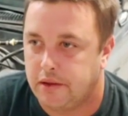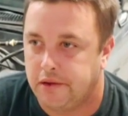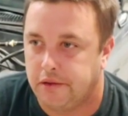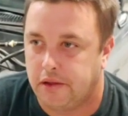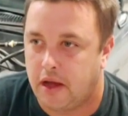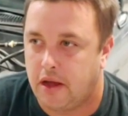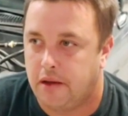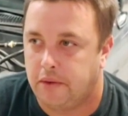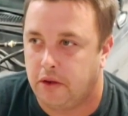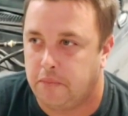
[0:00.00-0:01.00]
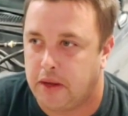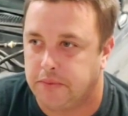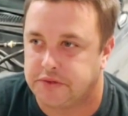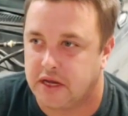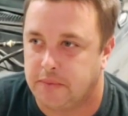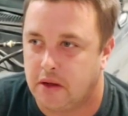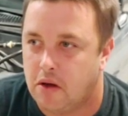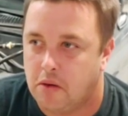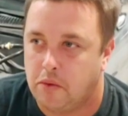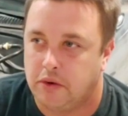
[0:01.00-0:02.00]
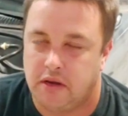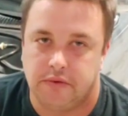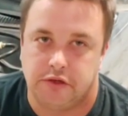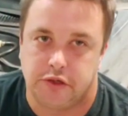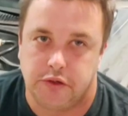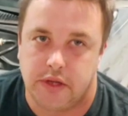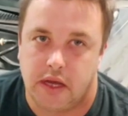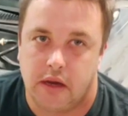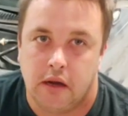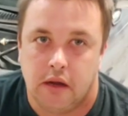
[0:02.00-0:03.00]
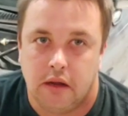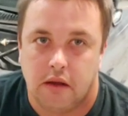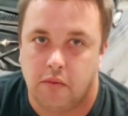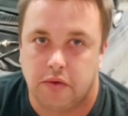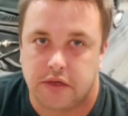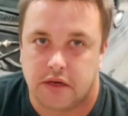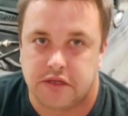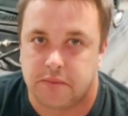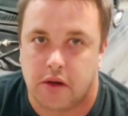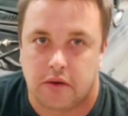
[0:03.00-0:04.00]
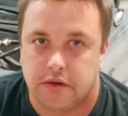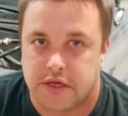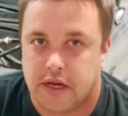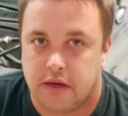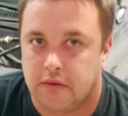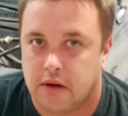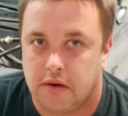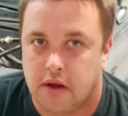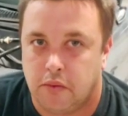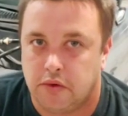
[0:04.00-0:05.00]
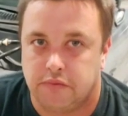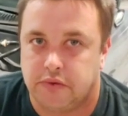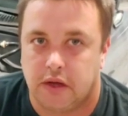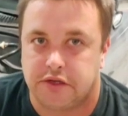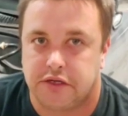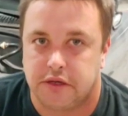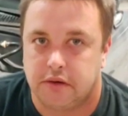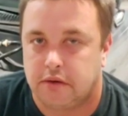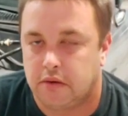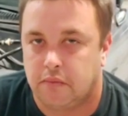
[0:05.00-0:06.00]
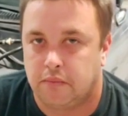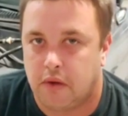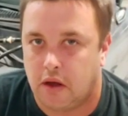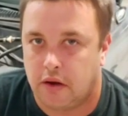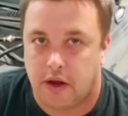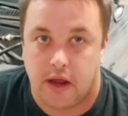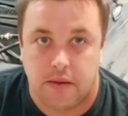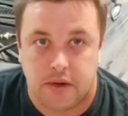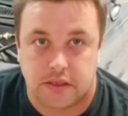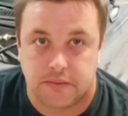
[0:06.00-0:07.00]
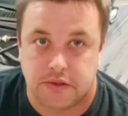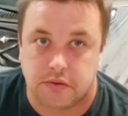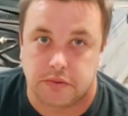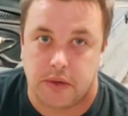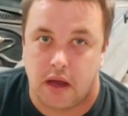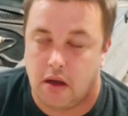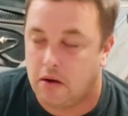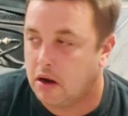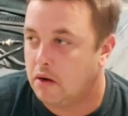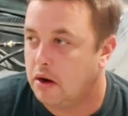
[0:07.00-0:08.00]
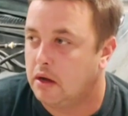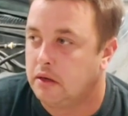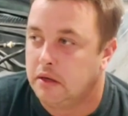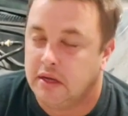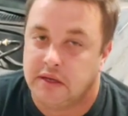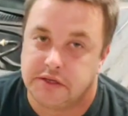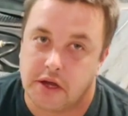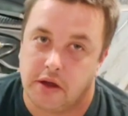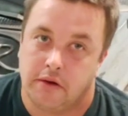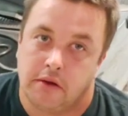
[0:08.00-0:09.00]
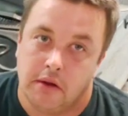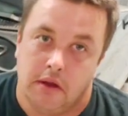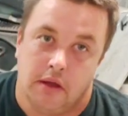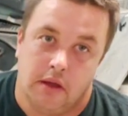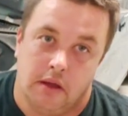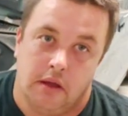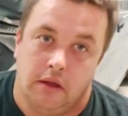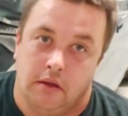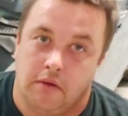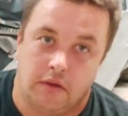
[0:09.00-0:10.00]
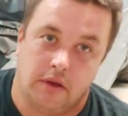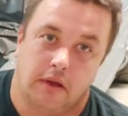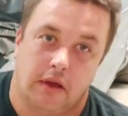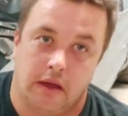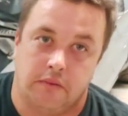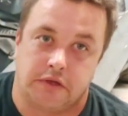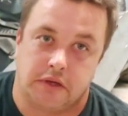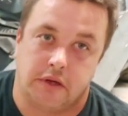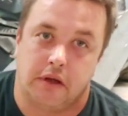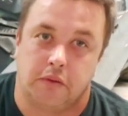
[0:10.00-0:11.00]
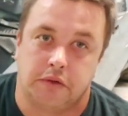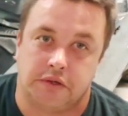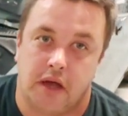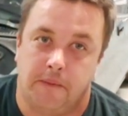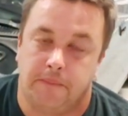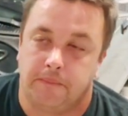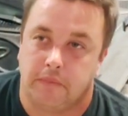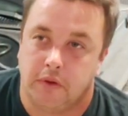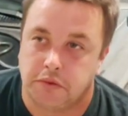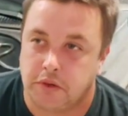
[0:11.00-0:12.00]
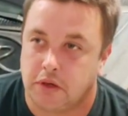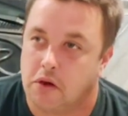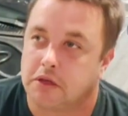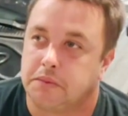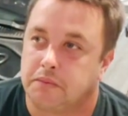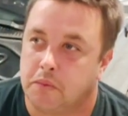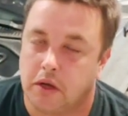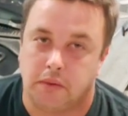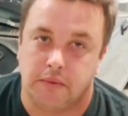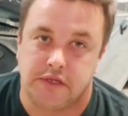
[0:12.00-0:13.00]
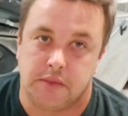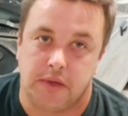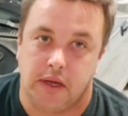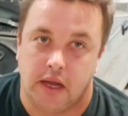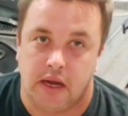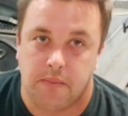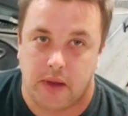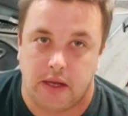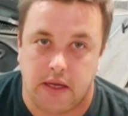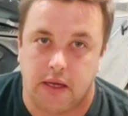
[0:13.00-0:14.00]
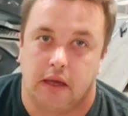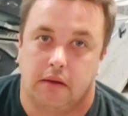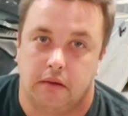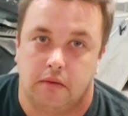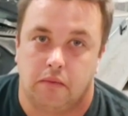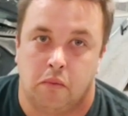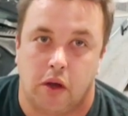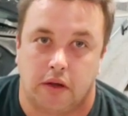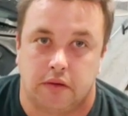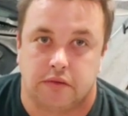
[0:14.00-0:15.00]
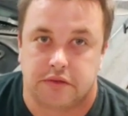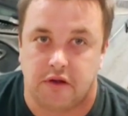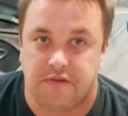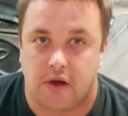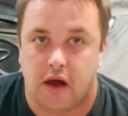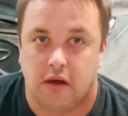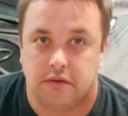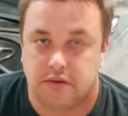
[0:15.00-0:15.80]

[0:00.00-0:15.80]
lot of people say to me, oh, I wouldn't even tune that. I wouldn't touch the Microtech, or I wouldn't have touched it. I don't know how you make so much horsepower, So it was really nice working with Timmy and him making it work so far.